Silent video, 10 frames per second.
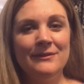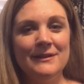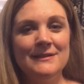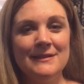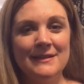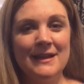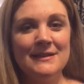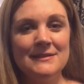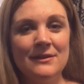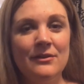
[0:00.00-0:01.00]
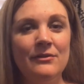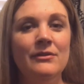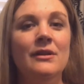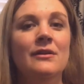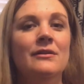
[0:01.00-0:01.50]
wanting to nest a
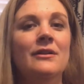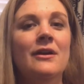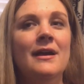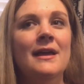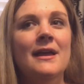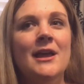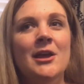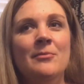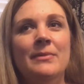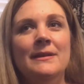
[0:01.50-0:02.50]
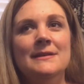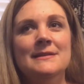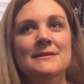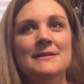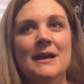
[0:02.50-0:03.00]
whole lot. But at the
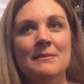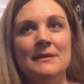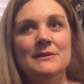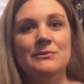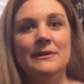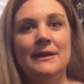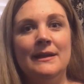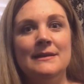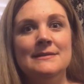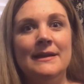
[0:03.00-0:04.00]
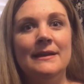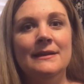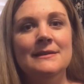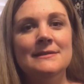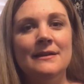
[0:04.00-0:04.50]
same time, I just want to get, like,
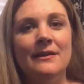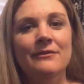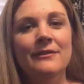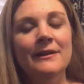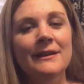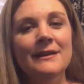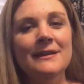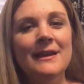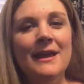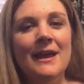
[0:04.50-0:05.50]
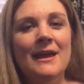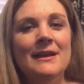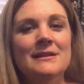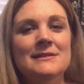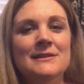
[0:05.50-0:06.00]
daily stuff clean.
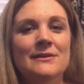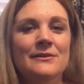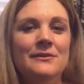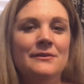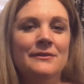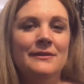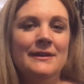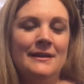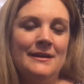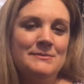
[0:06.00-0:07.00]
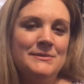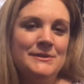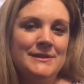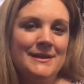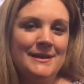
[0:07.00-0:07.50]
So yeah, I'm
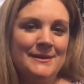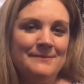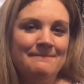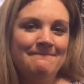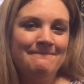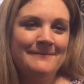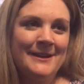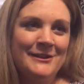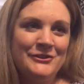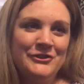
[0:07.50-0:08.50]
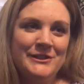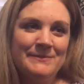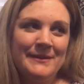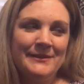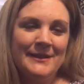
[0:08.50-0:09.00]
kind of stressed
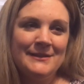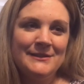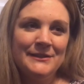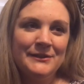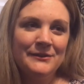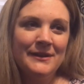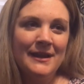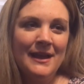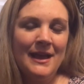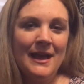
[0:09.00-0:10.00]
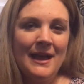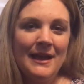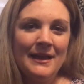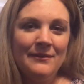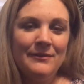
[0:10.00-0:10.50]
about that too.
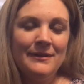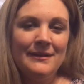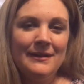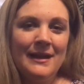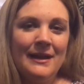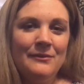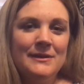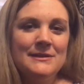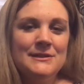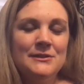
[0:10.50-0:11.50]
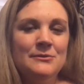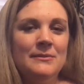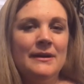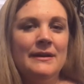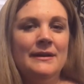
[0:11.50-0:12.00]
I went to
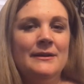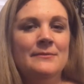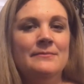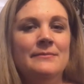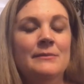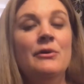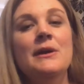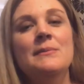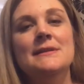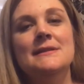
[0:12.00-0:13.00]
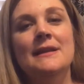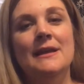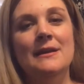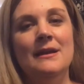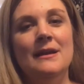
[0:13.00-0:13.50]
my appointment
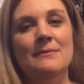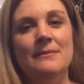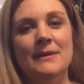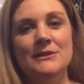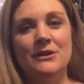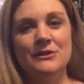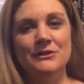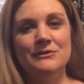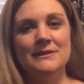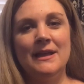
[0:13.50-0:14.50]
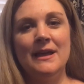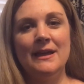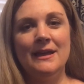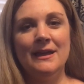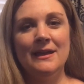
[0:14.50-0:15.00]
today. My doctor was
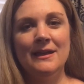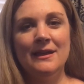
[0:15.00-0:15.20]
like,